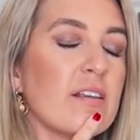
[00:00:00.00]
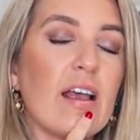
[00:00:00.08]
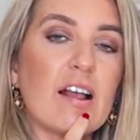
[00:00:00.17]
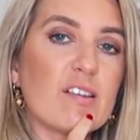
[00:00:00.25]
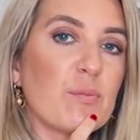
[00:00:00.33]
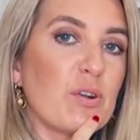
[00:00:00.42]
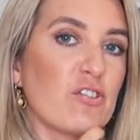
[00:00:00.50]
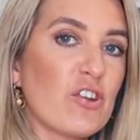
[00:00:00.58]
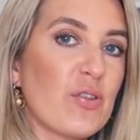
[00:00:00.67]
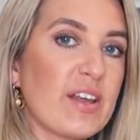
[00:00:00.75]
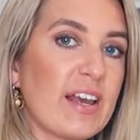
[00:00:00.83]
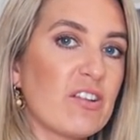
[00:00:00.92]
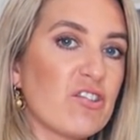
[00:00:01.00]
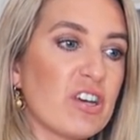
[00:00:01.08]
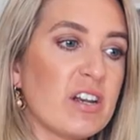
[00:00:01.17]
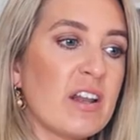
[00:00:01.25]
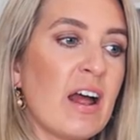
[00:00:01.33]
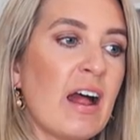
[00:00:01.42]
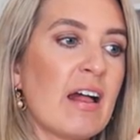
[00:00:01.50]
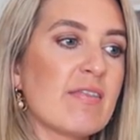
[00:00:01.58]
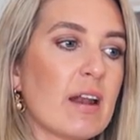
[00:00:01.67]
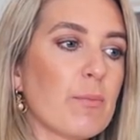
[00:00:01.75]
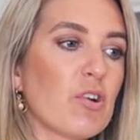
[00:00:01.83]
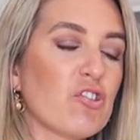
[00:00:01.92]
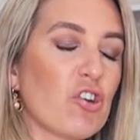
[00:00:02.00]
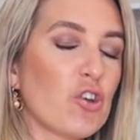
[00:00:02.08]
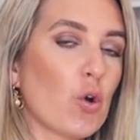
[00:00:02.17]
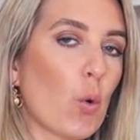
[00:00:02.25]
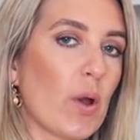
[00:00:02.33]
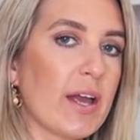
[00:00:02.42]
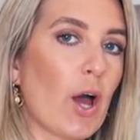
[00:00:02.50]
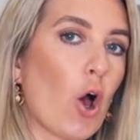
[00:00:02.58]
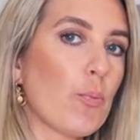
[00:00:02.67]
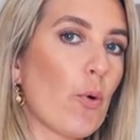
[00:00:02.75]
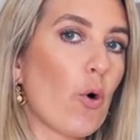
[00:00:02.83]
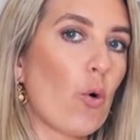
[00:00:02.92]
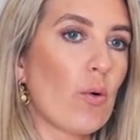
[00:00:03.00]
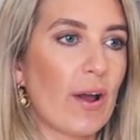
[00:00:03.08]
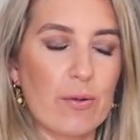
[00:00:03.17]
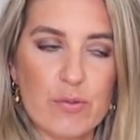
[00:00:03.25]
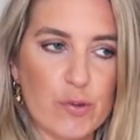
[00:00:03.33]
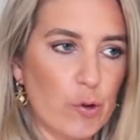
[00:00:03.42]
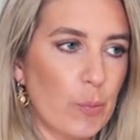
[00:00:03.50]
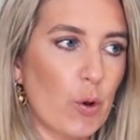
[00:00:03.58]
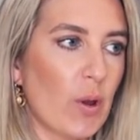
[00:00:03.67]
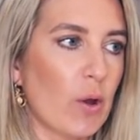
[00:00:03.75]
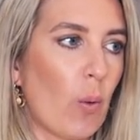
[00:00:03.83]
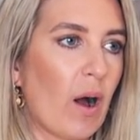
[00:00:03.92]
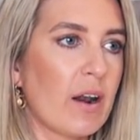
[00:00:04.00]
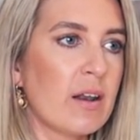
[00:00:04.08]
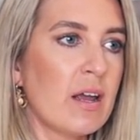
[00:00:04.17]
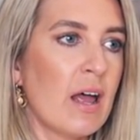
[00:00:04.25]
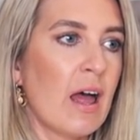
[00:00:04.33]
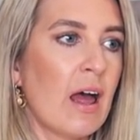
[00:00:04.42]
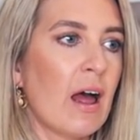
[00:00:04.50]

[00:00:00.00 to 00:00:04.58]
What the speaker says: going to show you the kitchen. Then I'm going to show you a quick home haul, like super quick one.